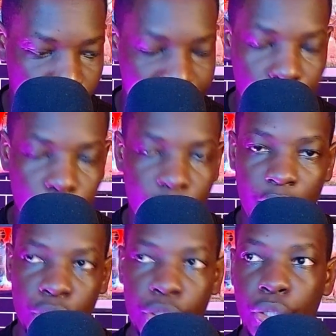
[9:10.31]
we look
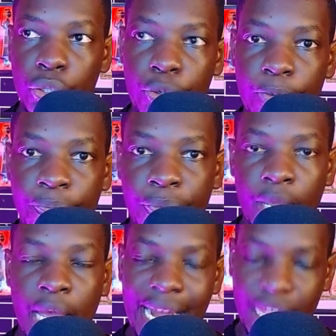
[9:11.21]
out to do?
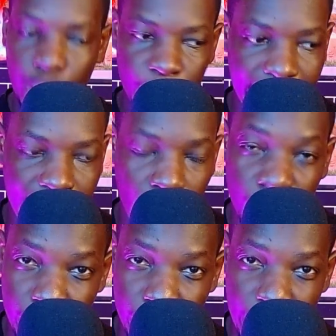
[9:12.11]
And I thought Mikel
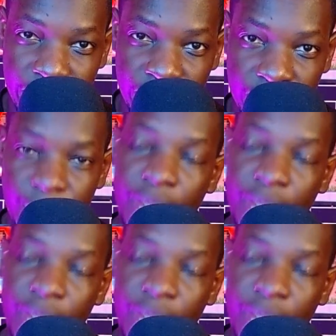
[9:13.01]
would do this.